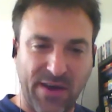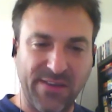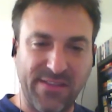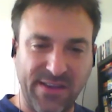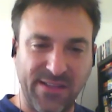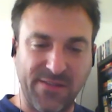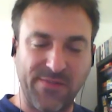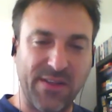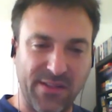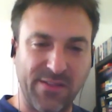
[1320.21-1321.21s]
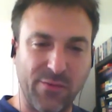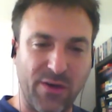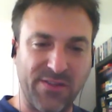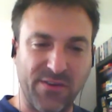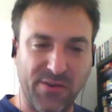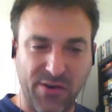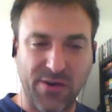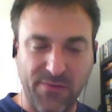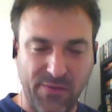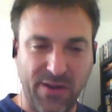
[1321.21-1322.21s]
fighting and defending the water heard of